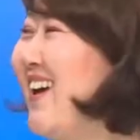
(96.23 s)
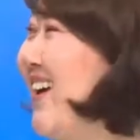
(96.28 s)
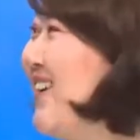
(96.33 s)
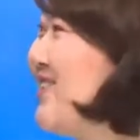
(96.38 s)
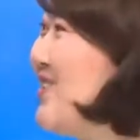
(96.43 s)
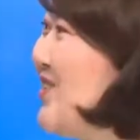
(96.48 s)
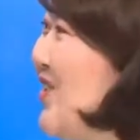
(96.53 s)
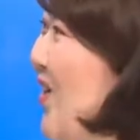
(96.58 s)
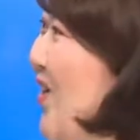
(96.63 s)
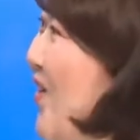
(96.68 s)

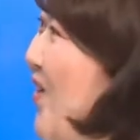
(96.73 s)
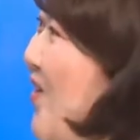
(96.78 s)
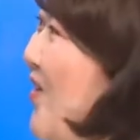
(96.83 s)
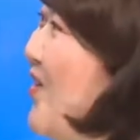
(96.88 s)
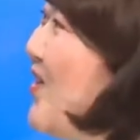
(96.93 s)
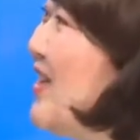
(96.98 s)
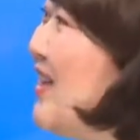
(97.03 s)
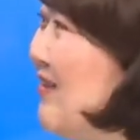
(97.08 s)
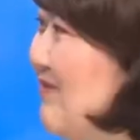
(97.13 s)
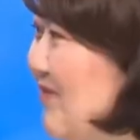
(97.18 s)
So
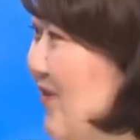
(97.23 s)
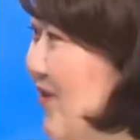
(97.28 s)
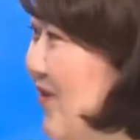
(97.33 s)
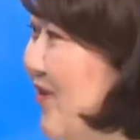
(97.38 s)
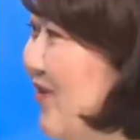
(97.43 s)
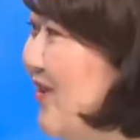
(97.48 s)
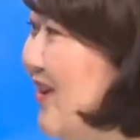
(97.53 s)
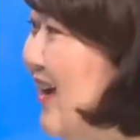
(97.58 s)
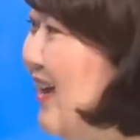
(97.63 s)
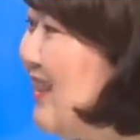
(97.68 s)
if you
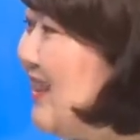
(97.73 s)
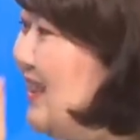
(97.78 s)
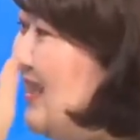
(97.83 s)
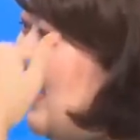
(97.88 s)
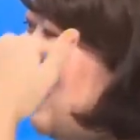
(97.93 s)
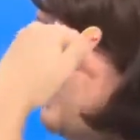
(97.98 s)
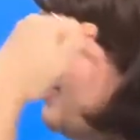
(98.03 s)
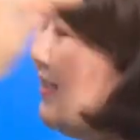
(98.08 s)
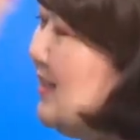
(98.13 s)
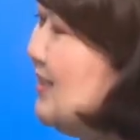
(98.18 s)
look at
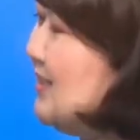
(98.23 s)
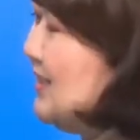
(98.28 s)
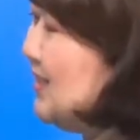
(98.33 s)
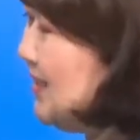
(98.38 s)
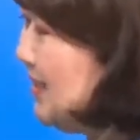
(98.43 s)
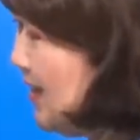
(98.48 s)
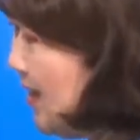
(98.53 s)
this